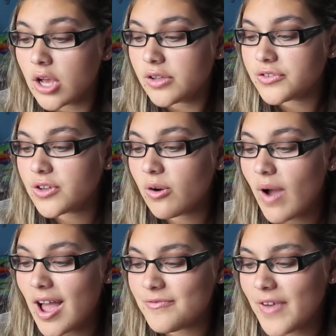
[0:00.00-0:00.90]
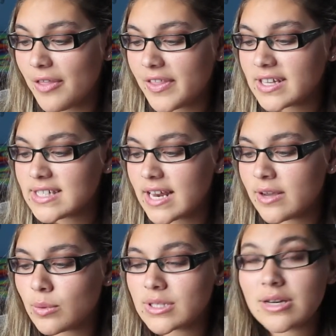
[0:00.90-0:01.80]
So I found this, and
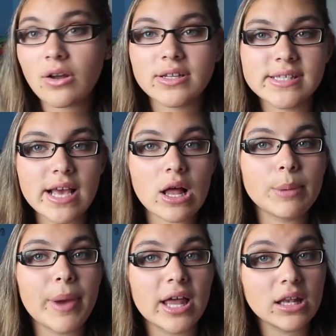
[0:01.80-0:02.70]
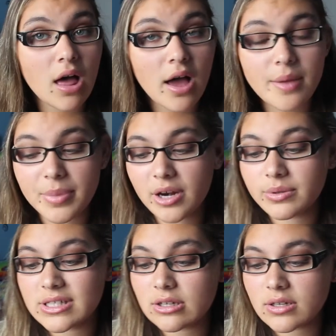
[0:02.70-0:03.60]
it wasn't on sale by a lot, but it
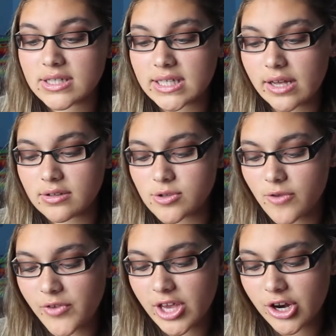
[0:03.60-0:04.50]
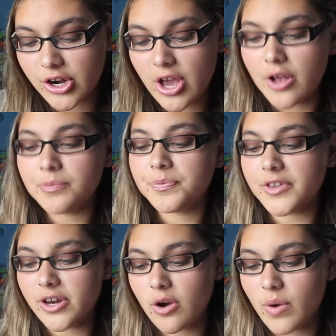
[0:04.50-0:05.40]
was still on sale, so I figured,
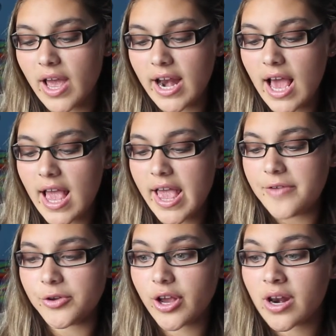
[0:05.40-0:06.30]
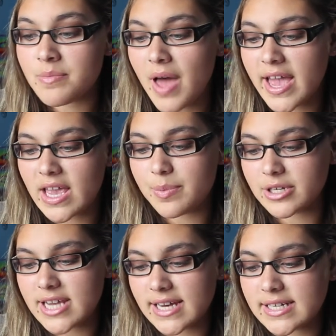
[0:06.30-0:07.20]
you know what, if you're gonna buy heat
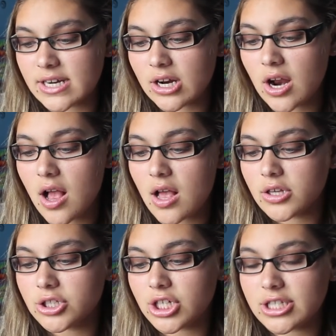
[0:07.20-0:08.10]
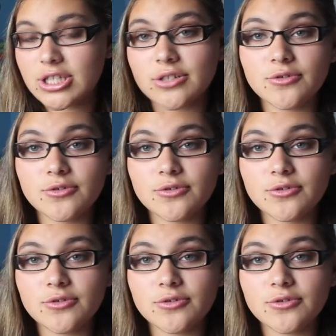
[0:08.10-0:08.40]
protector, just